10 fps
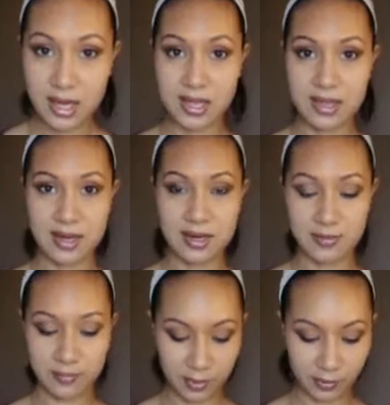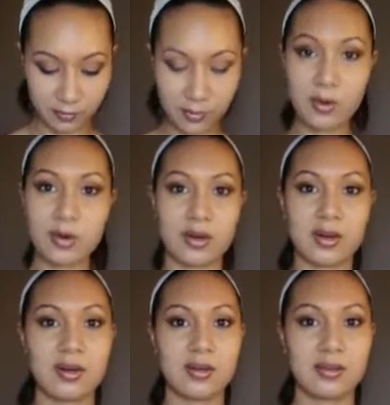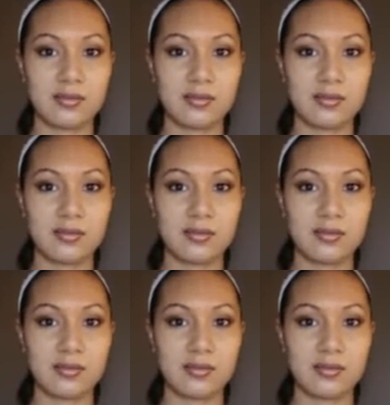And then before,